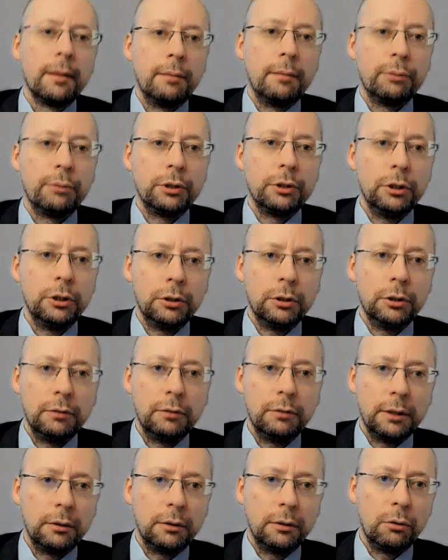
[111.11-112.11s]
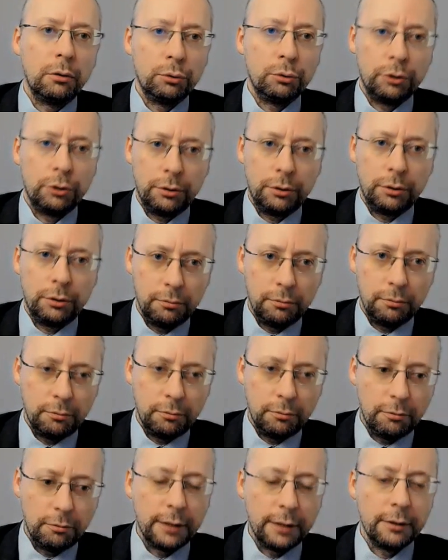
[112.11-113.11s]
A position that goes
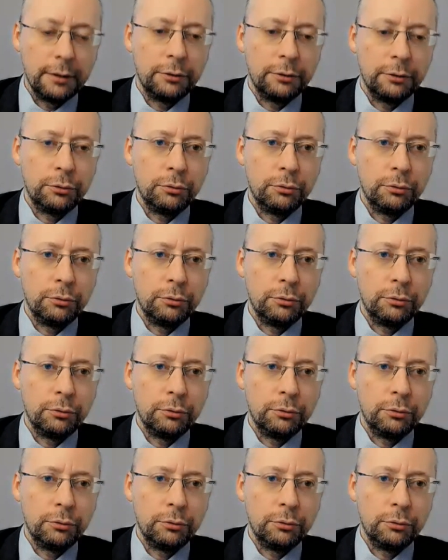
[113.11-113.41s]
then